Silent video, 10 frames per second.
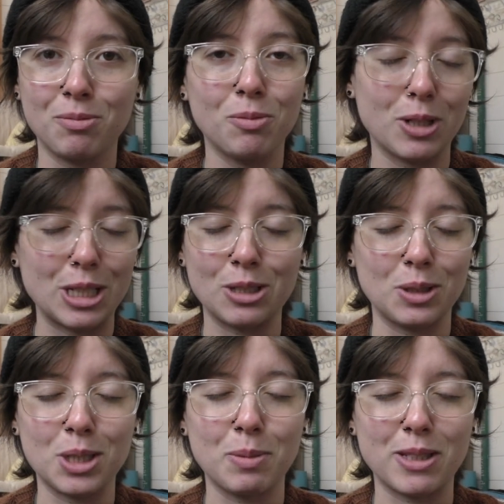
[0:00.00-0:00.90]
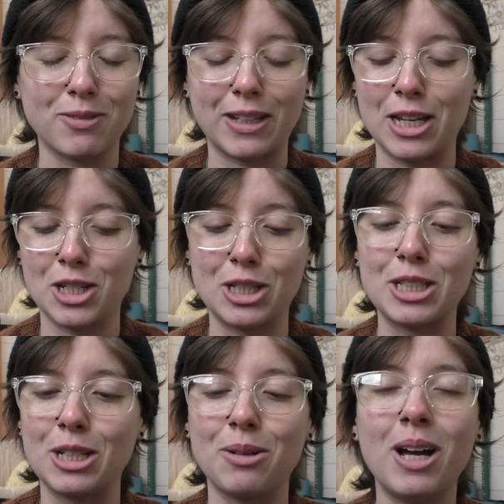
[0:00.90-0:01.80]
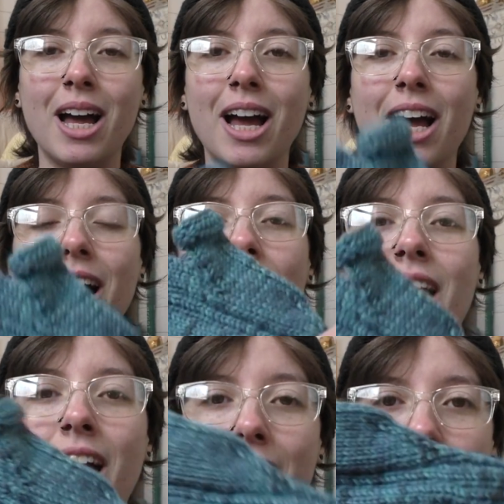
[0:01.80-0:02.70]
was his only specification. So I